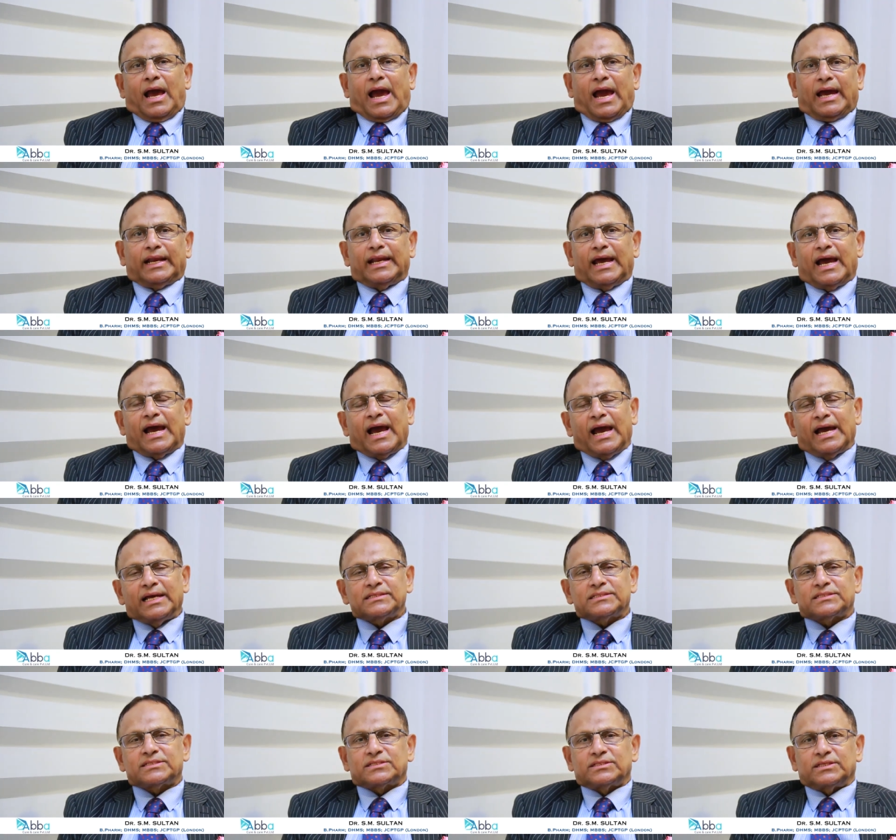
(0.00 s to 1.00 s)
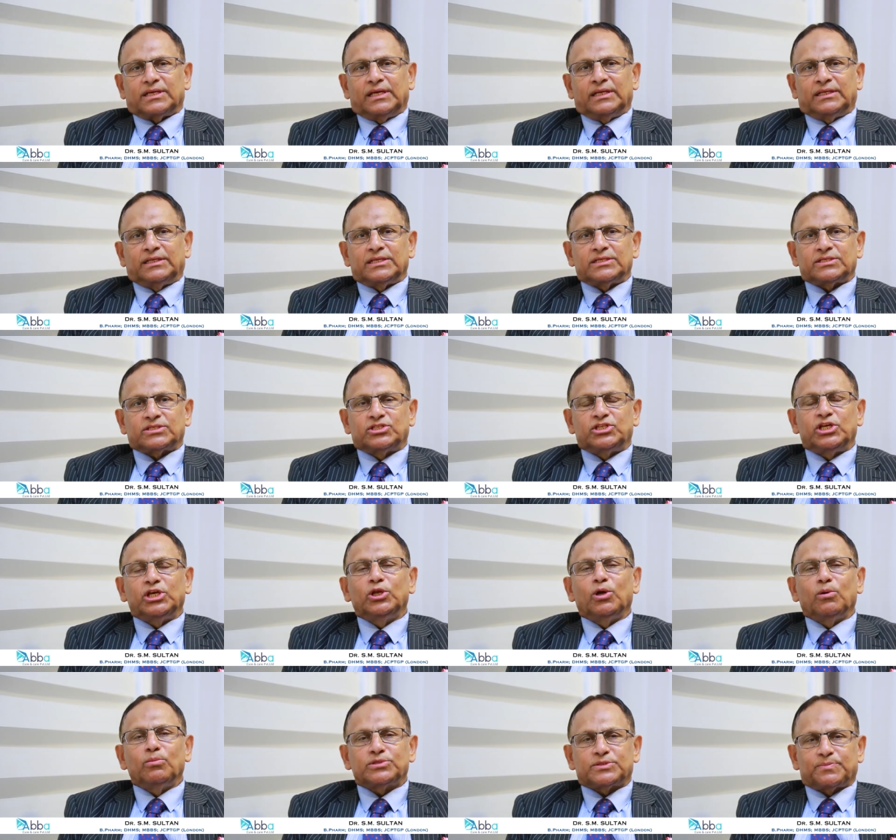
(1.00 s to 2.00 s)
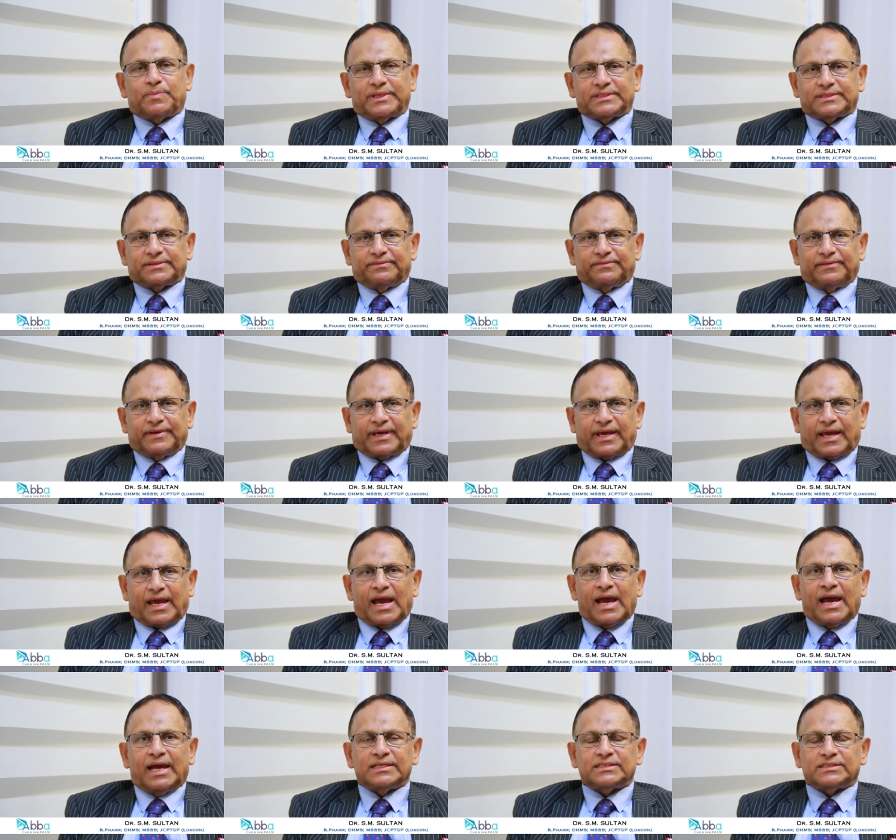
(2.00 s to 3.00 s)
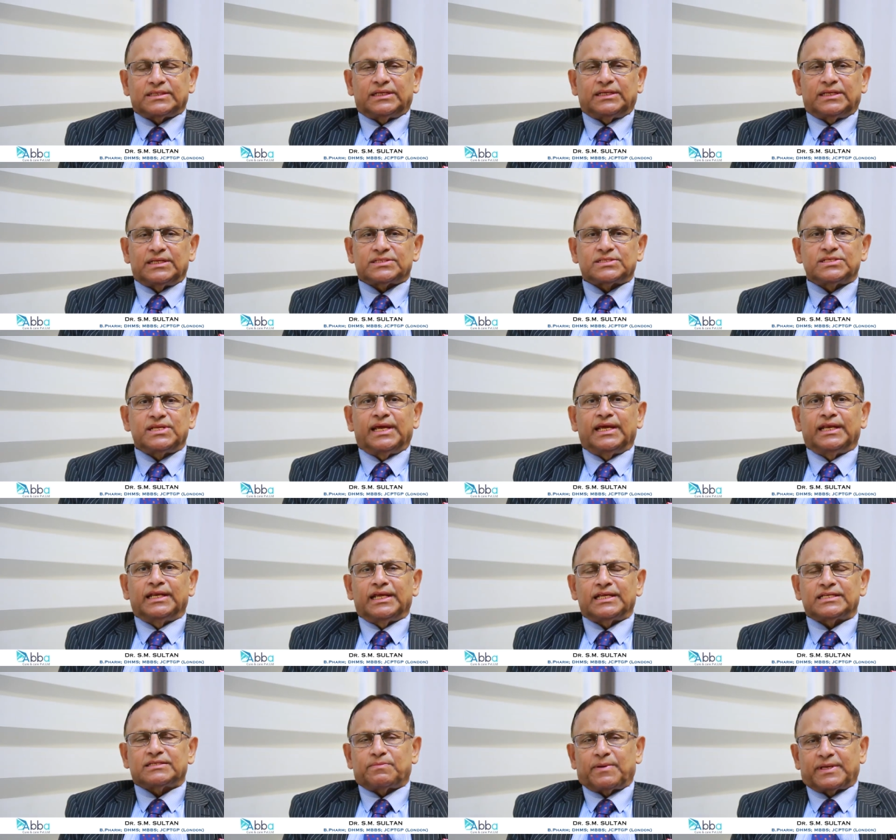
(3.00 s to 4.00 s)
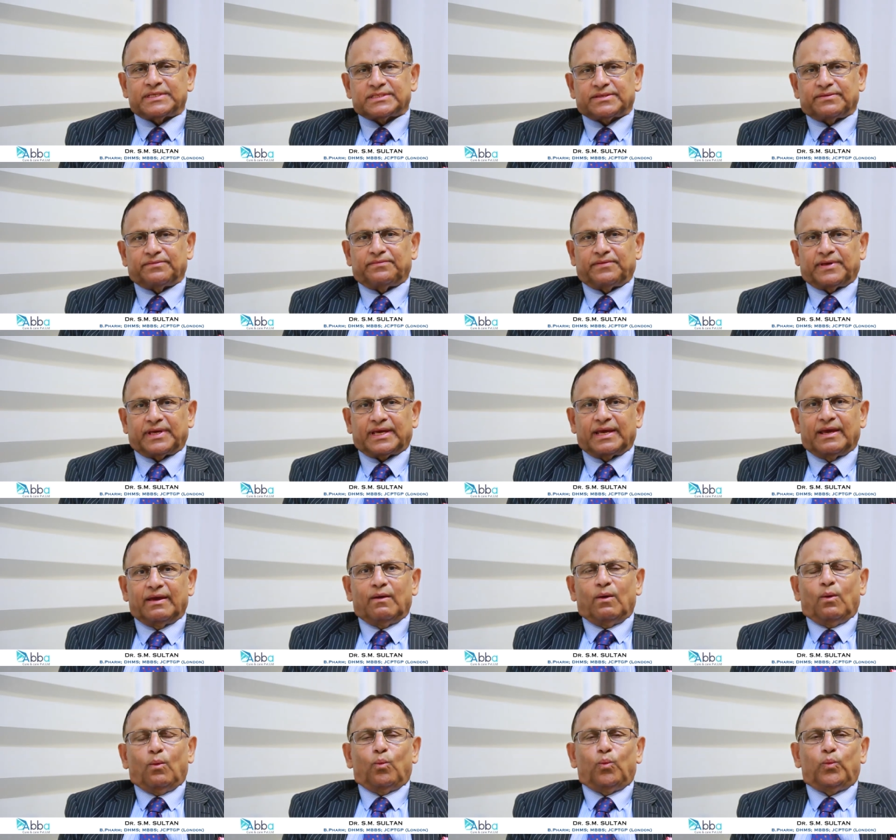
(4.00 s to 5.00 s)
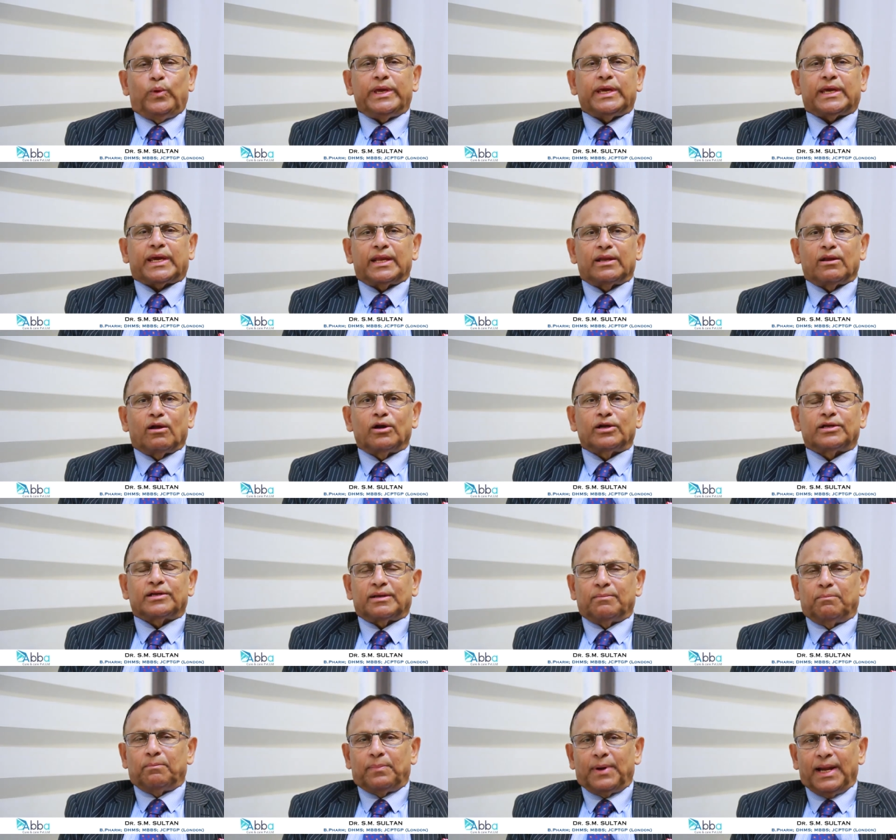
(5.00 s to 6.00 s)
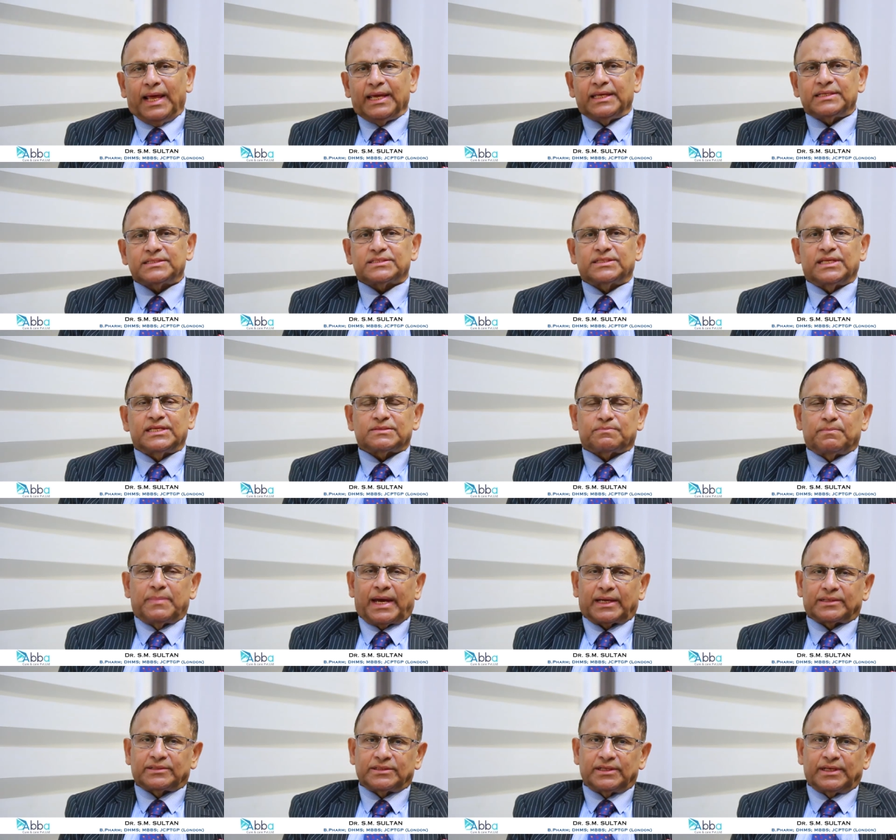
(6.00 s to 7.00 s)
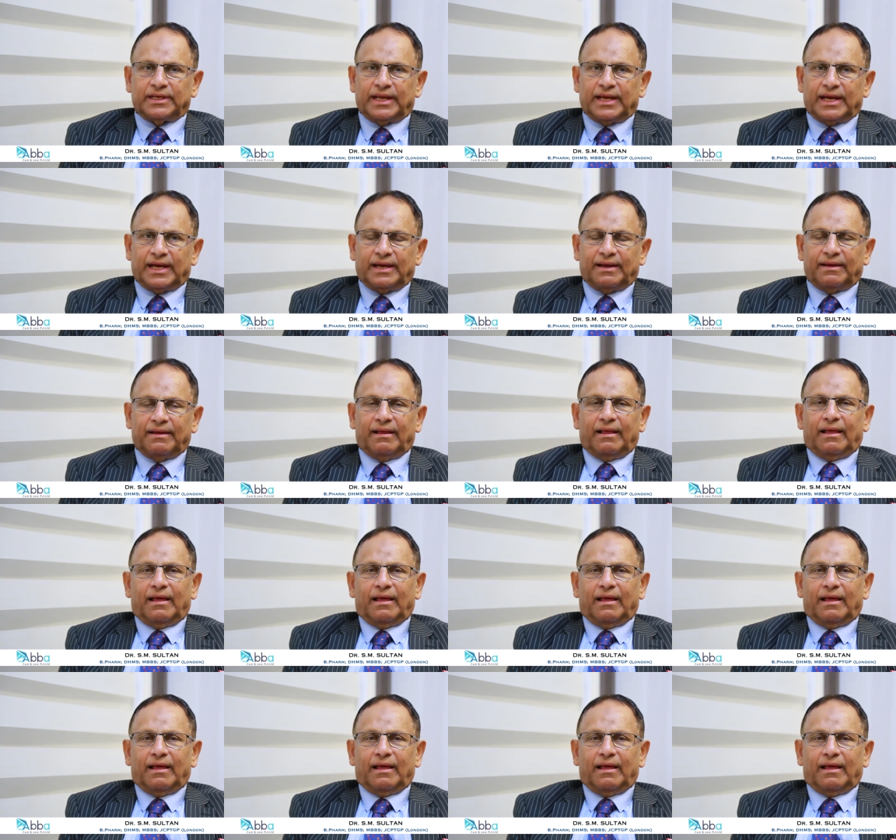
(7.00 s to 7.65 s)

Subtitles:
And as it is genome specific, as it is DNA specific, we cannot replace this bacteria,